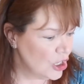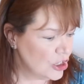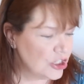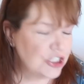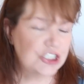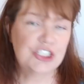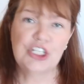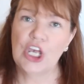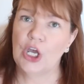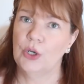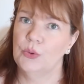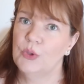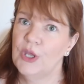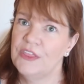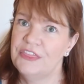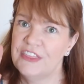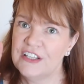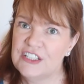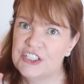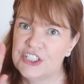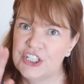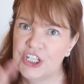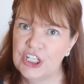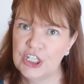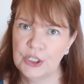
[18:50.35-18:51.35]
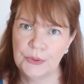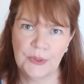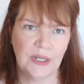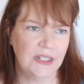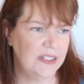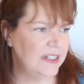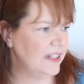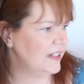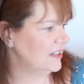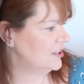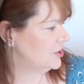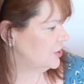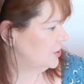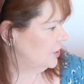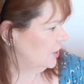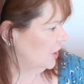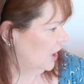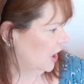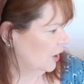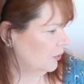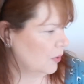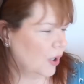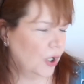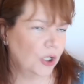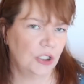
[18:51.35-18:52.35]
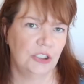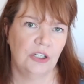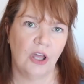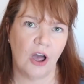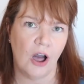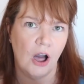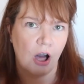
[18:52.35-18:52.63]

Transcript: So the two I need to know on